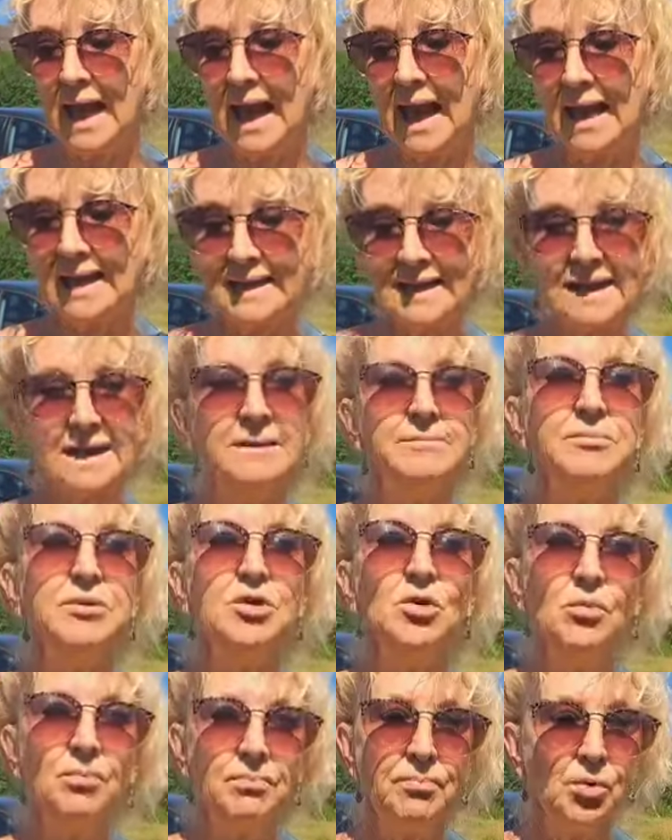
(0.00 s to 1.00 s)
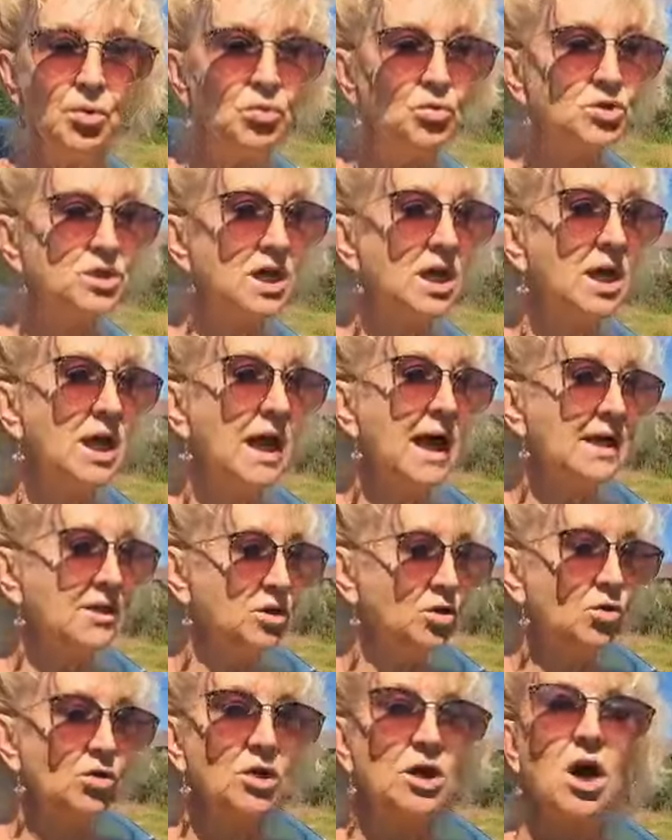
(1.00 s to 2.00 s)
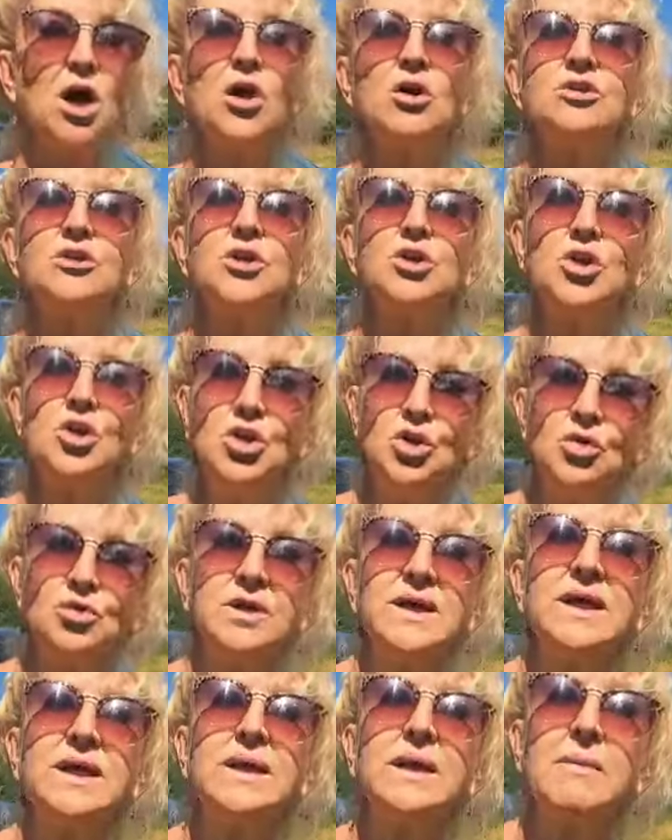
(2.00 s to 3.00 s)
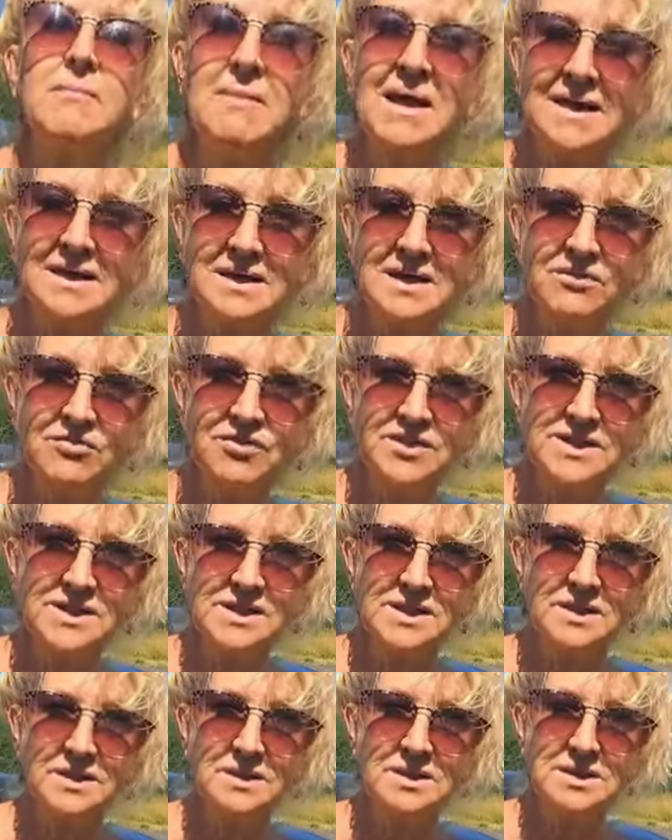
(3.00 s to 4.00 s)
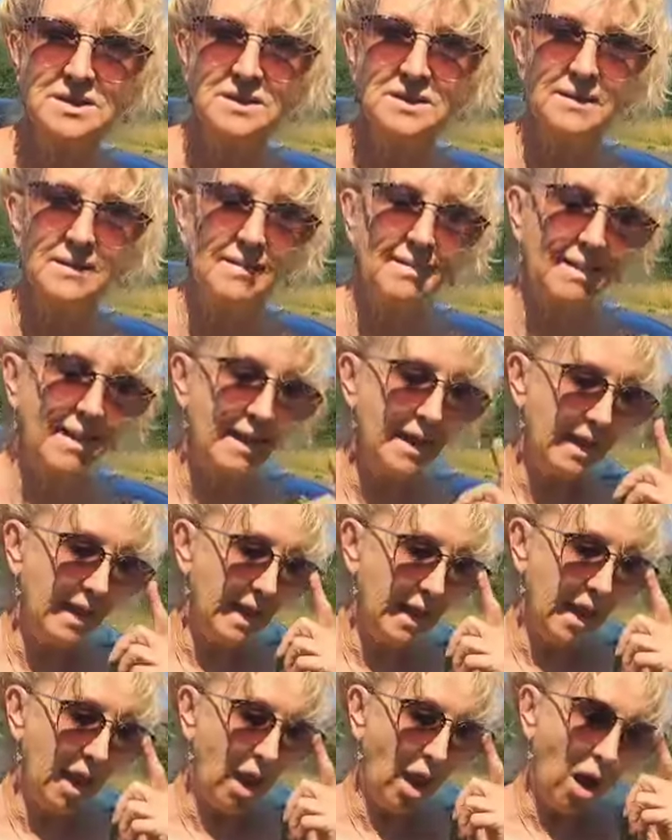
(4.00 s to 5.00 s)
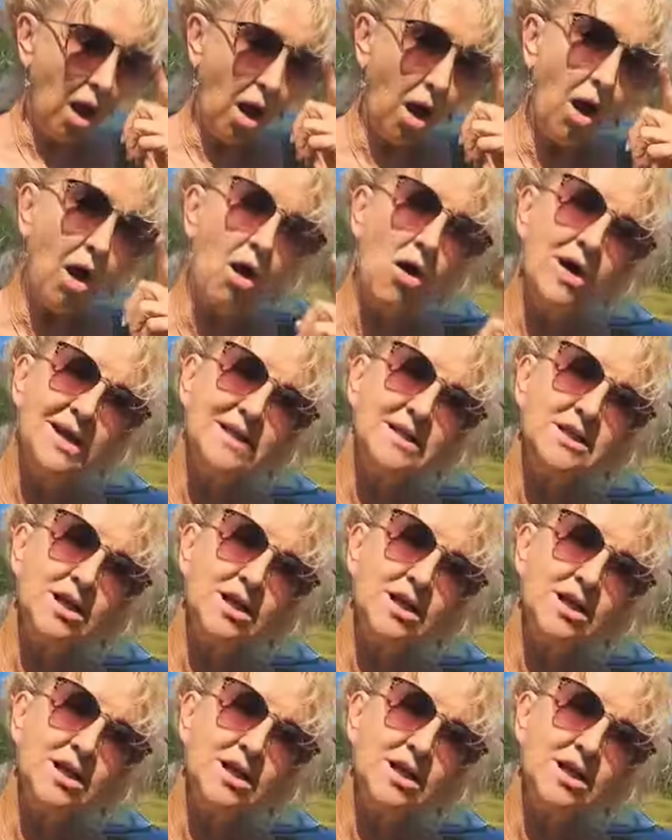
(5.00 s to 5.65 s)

and keep your border and your garden looking magnificent. I